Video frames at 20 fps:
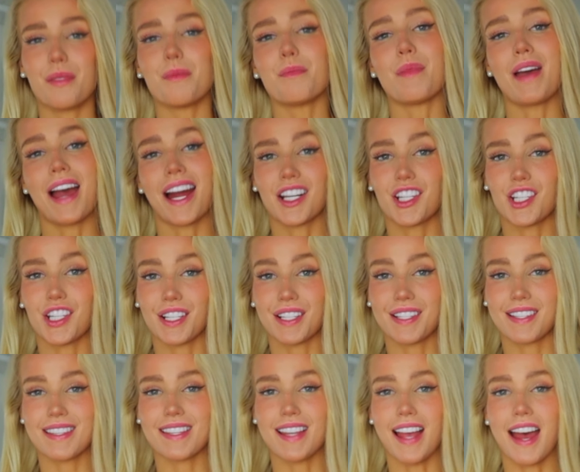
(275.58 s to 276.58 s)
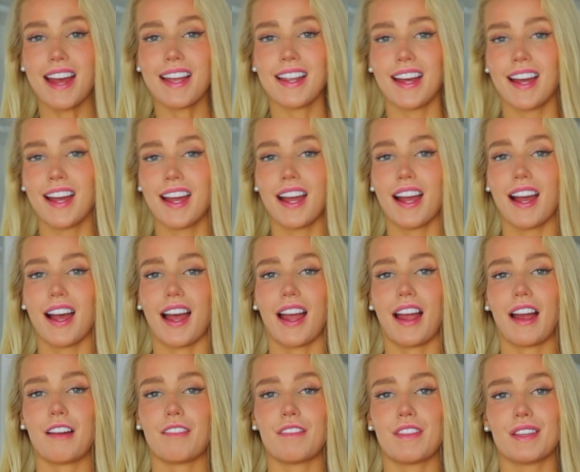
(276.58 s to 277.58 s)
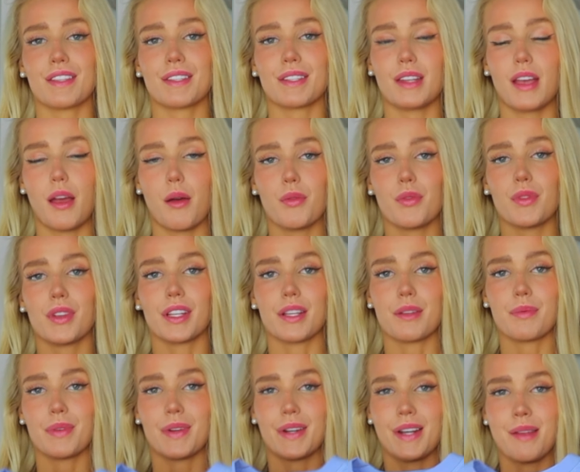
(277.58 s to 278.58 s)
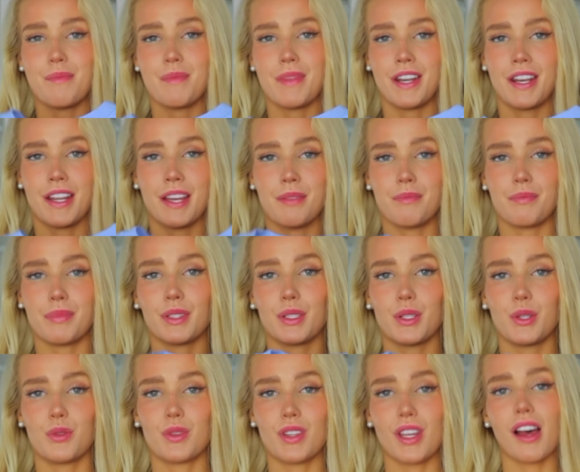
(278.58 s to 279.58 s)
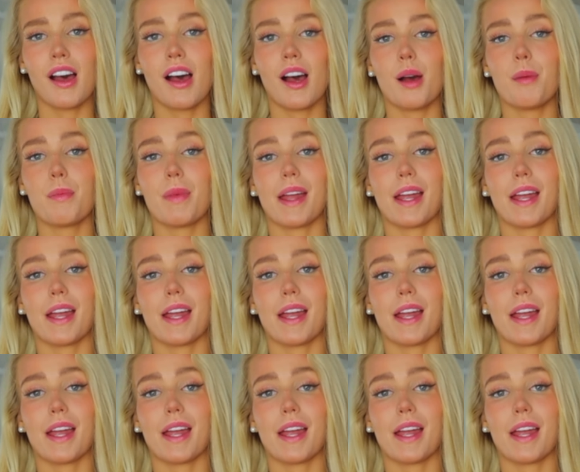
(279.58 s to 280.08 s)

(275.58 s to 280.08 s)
a matching set, I have this really pretty midnight blue top